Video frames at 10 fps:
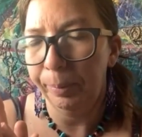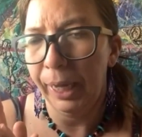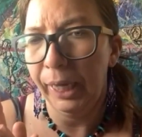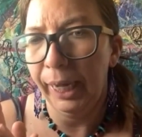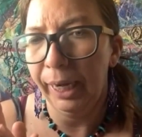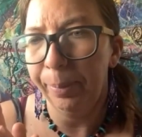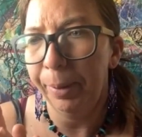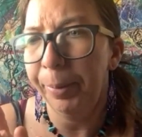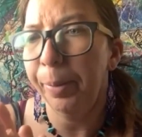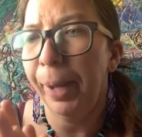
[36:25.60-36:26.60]
But like
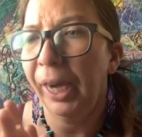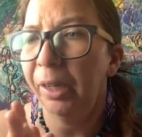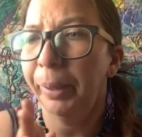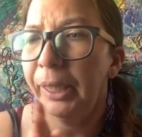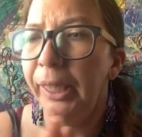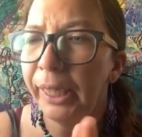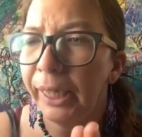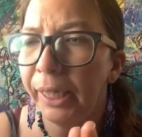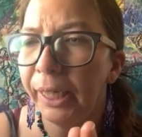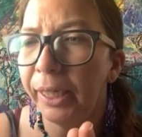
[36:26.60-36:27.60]
maybe the back of my
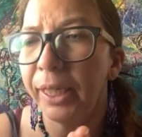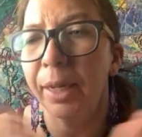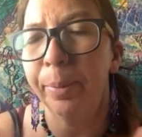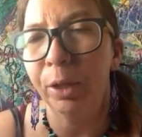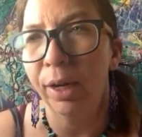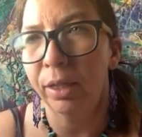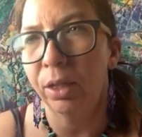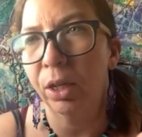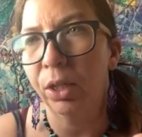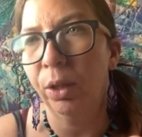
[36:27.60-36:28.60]
knee, because lemongrass
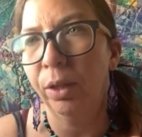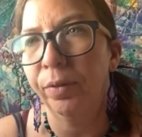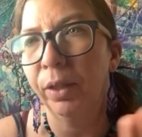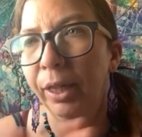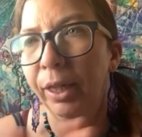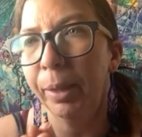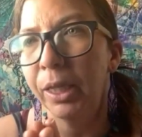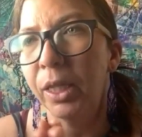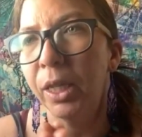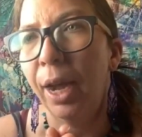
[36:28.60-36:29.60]
is also good for
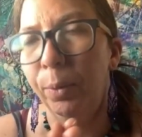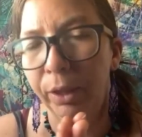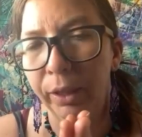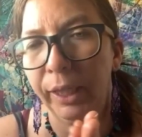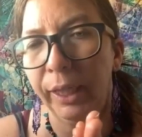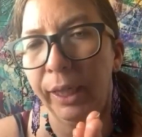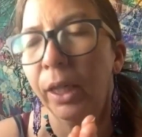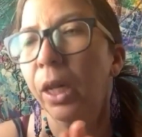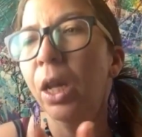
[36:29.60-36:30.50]
ligaments, I will need